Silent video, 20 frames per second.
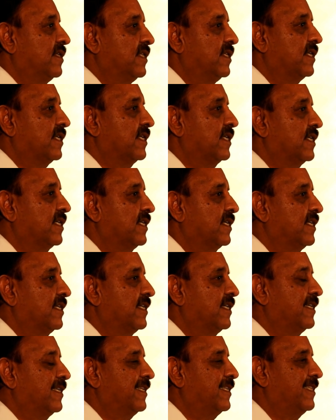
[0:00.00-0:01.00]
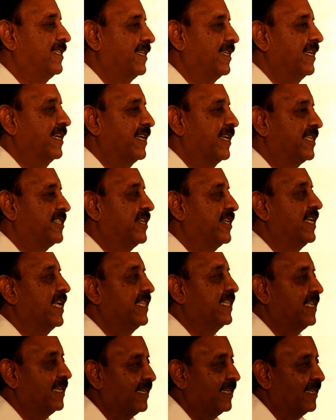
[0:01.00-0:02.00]
the industry
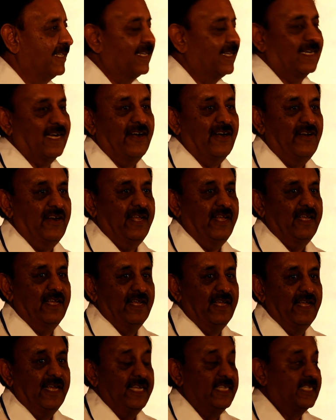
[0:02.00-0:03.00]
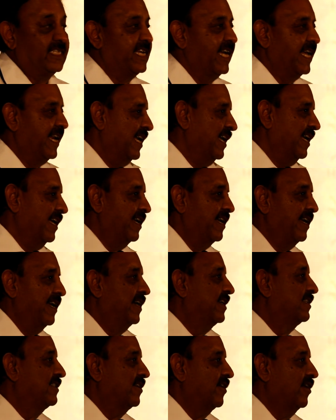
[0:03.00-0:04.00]
and the country is scary.
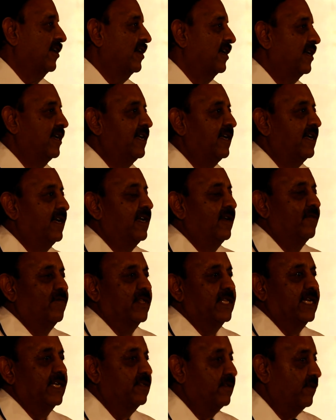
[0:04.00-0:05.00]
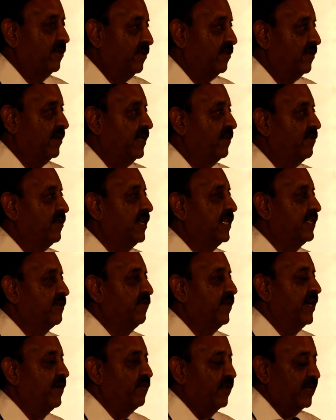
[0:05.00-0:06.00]
It's all for that. So
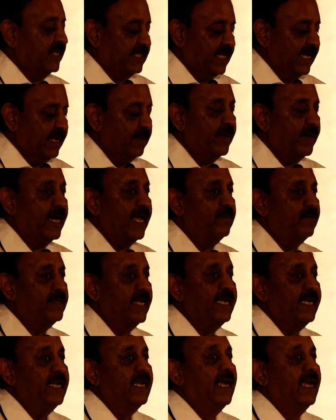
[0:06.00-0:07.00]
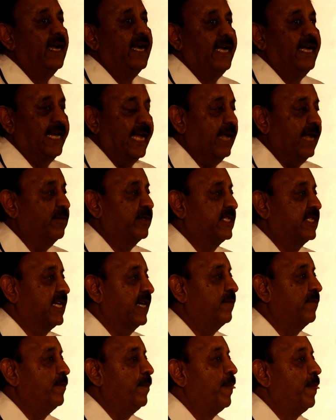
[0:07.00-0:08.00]
we'll wait for the thing. But I think time has
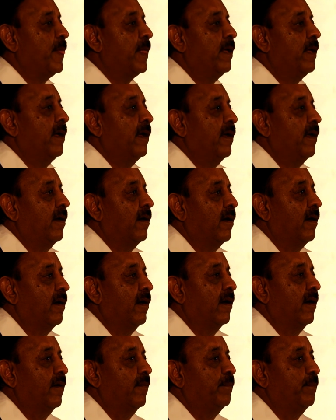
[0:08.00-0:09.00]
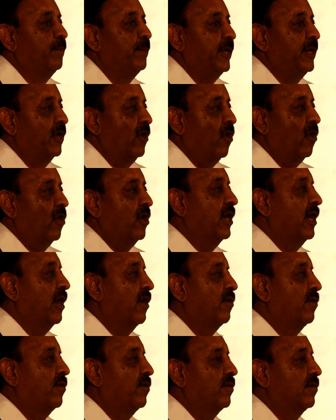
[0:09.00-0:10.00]
come beyond
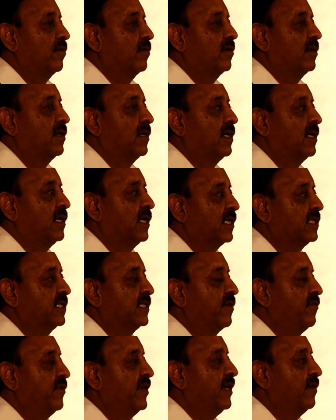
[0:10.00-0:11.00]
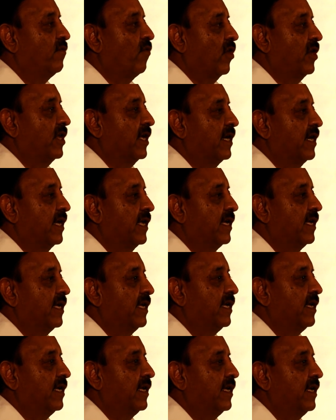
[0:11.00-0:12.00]
now conserving
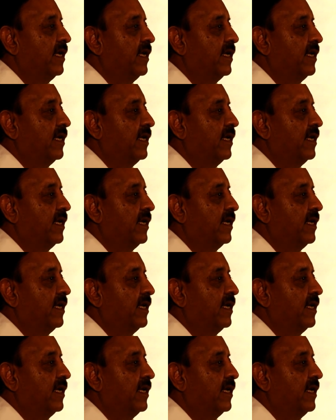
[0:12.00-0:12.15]
water